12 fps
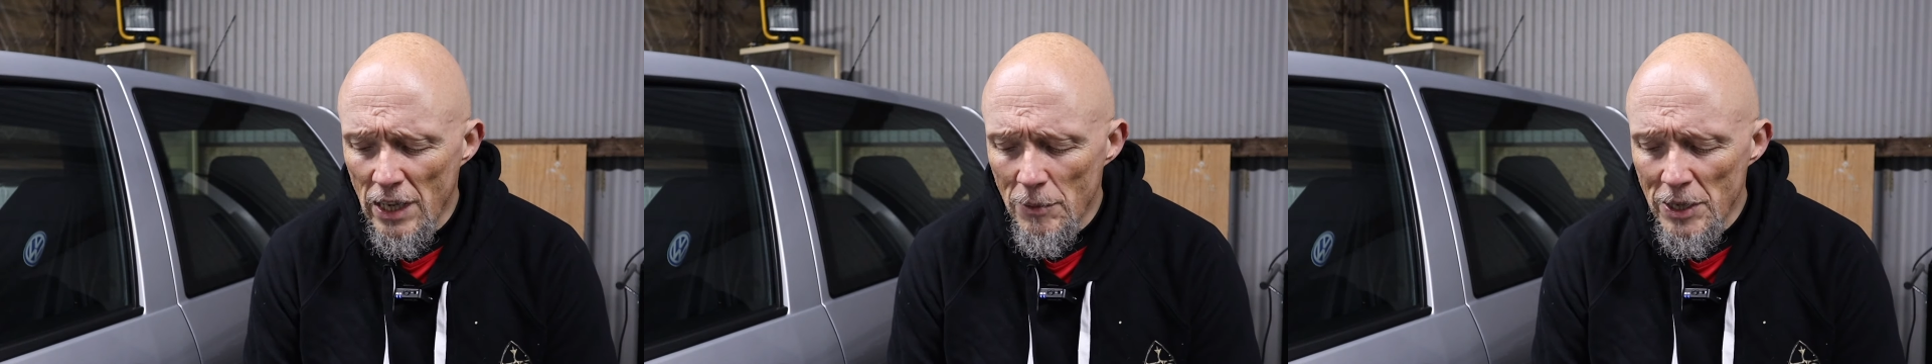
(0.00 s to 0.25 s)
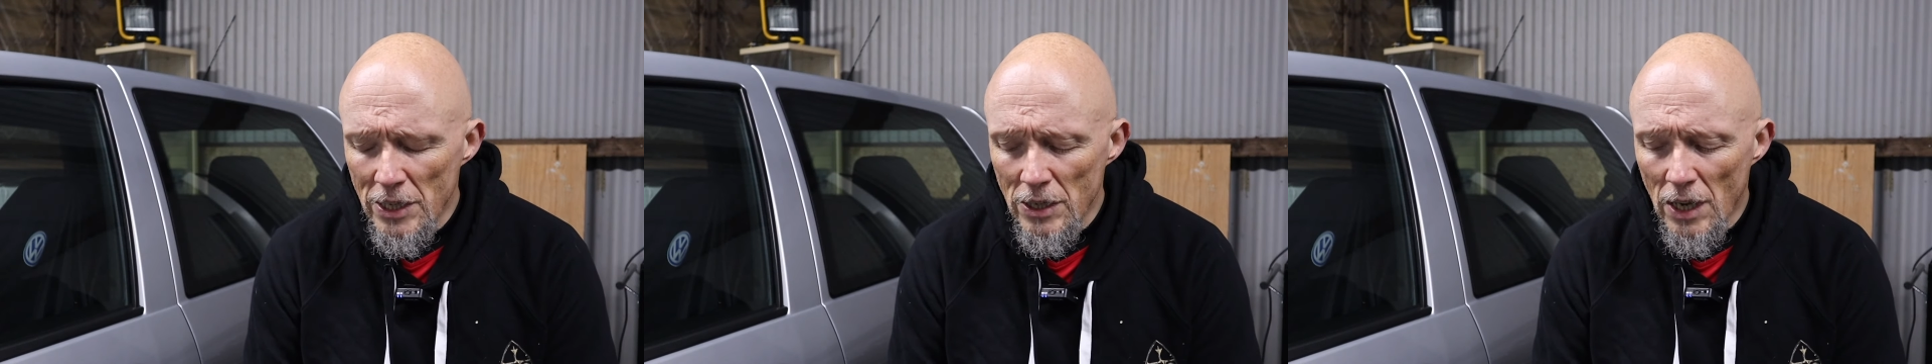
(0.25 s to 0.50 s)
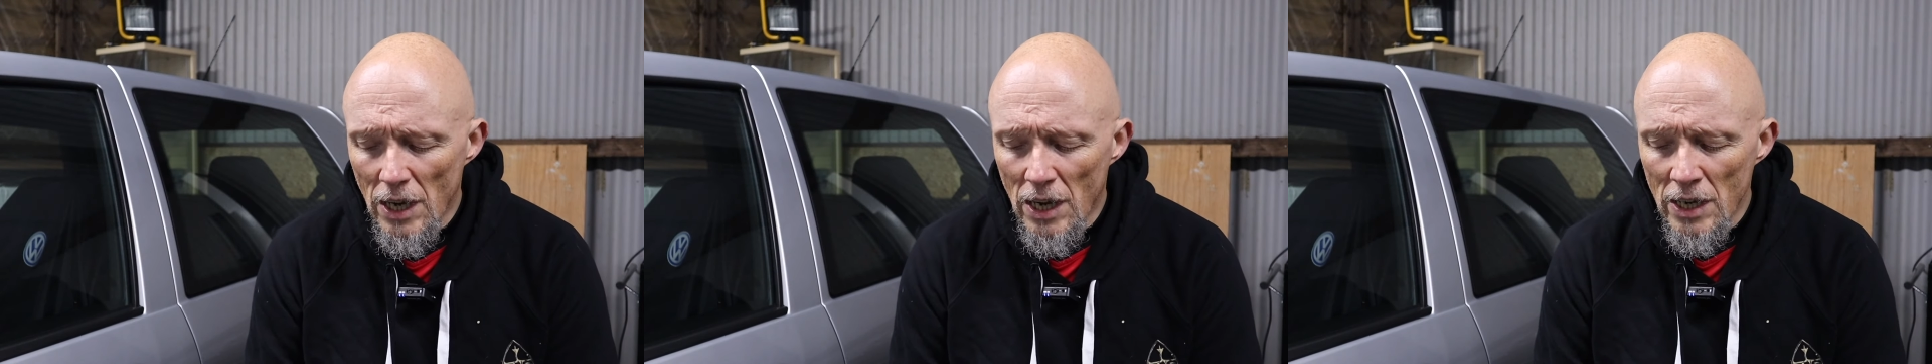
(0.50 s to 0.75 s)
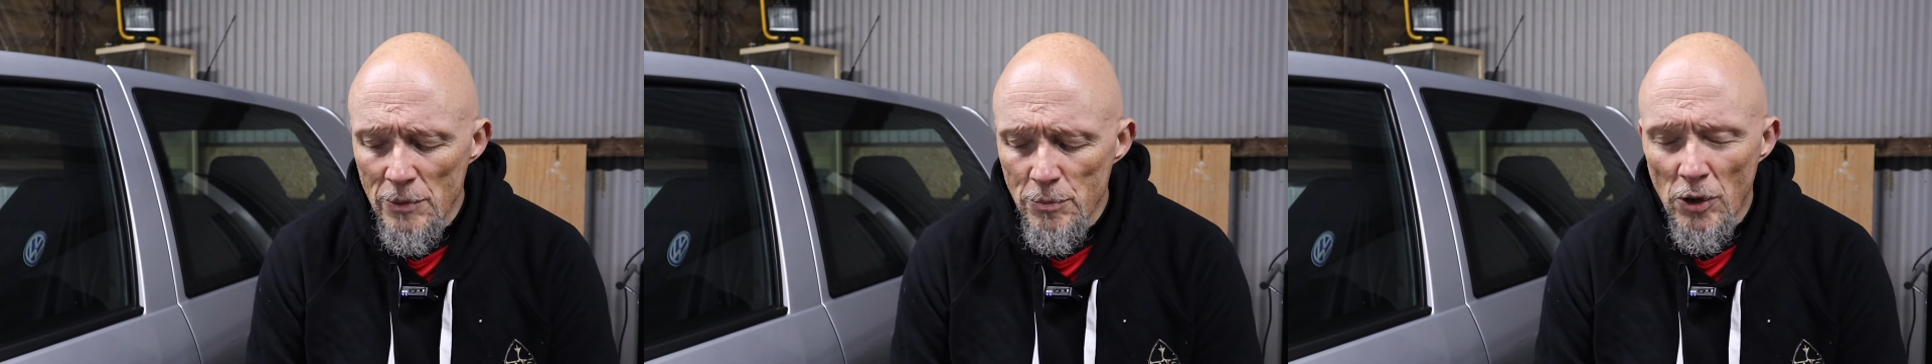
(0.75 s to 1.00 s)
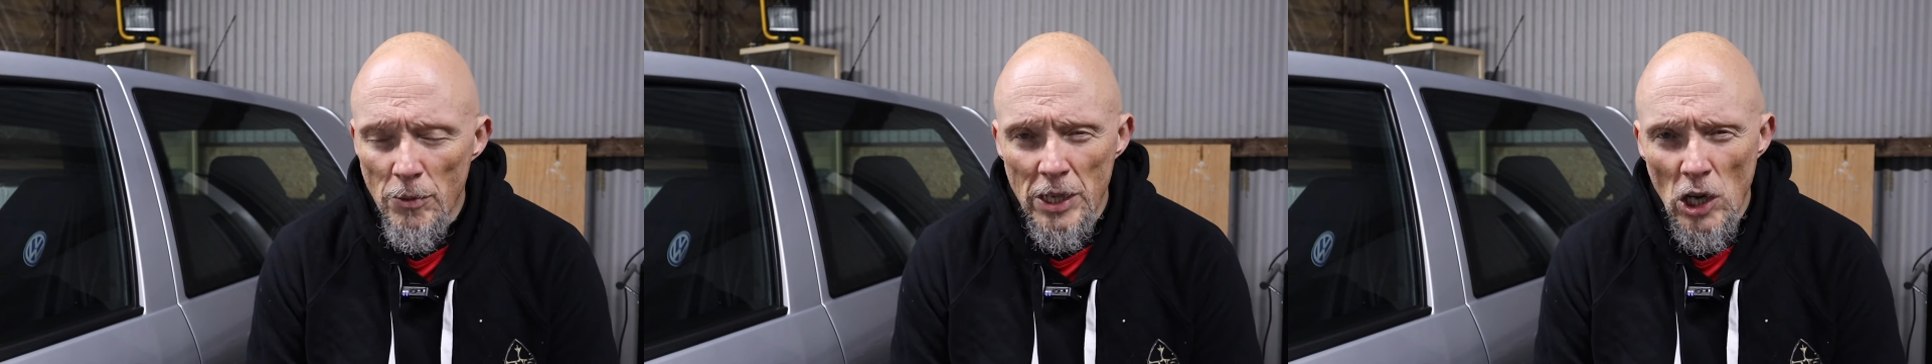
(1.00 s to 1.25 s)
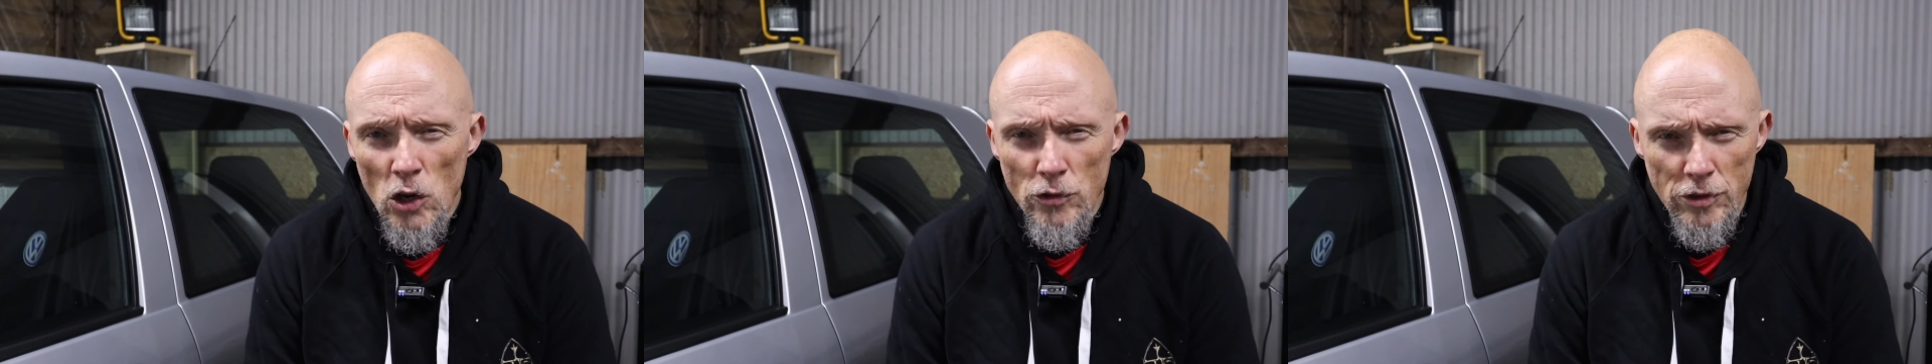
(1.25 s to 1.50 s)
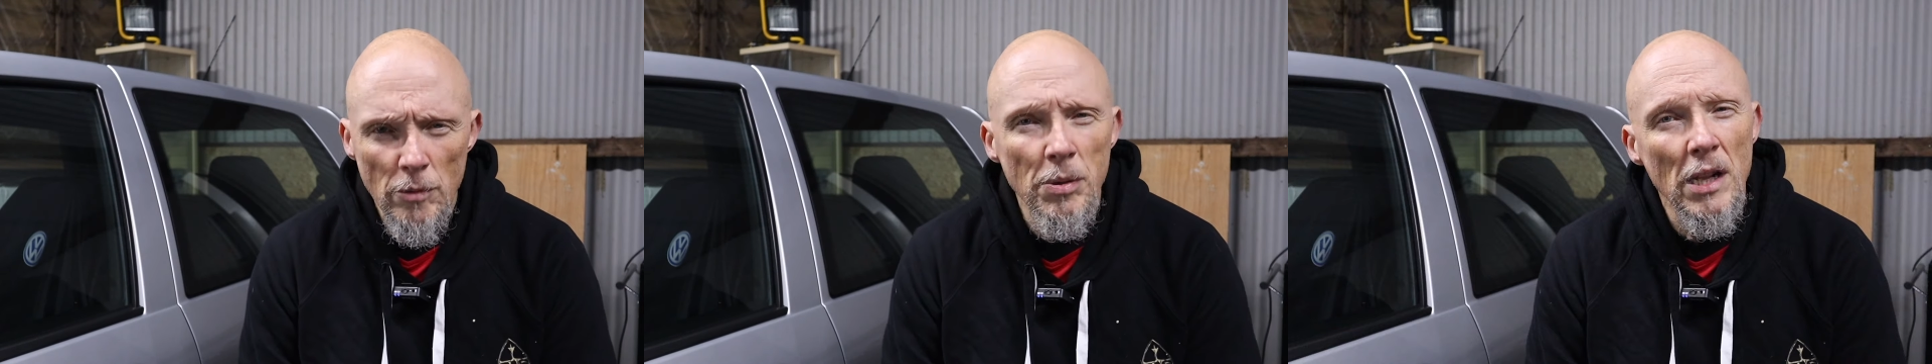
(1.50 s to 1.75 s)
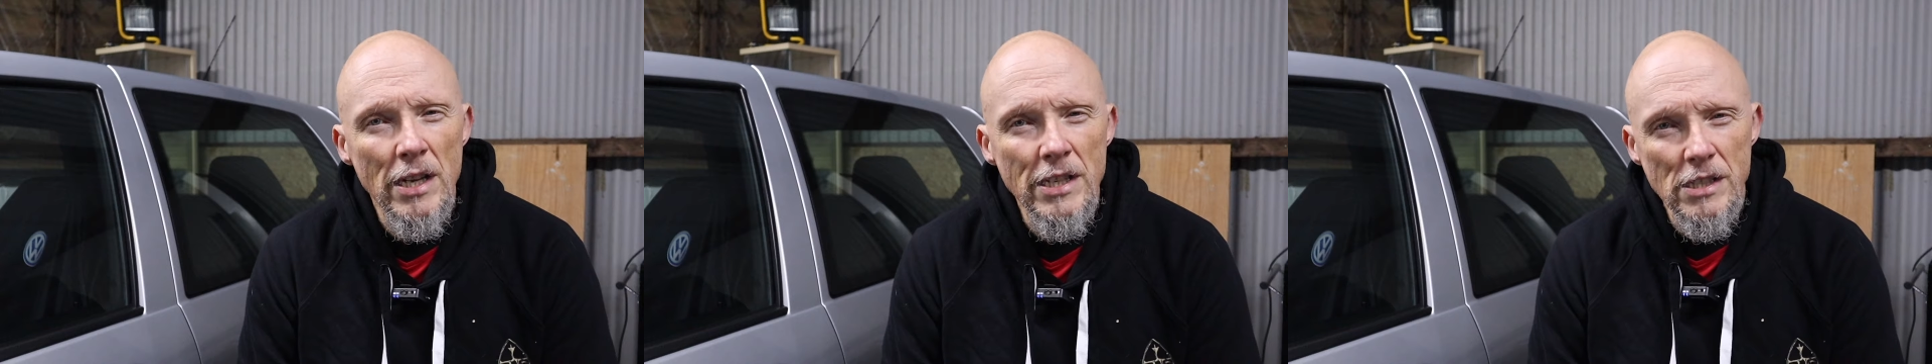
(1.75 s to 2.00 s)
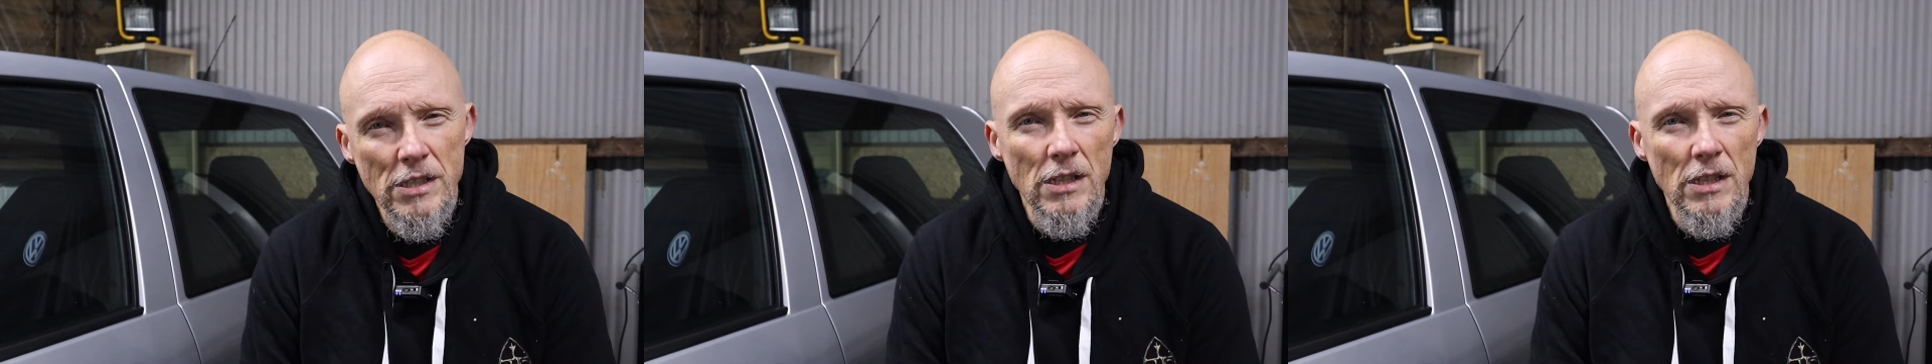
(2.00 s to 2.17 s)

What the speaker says: I mean, I probably over-applied it